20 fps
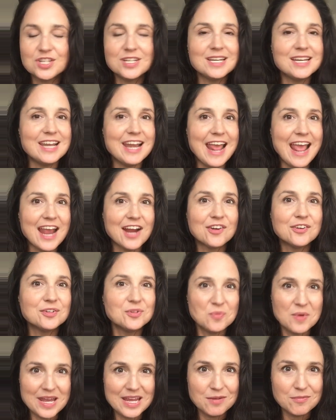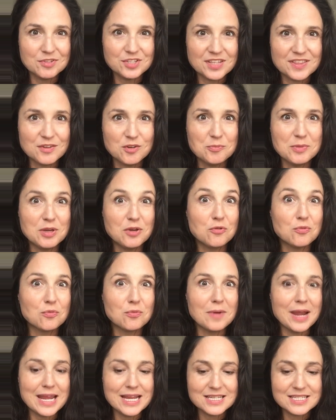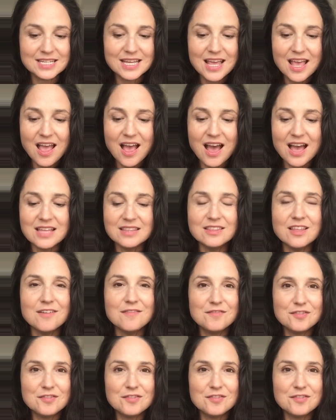in Aran weight, which I think would be great. I love the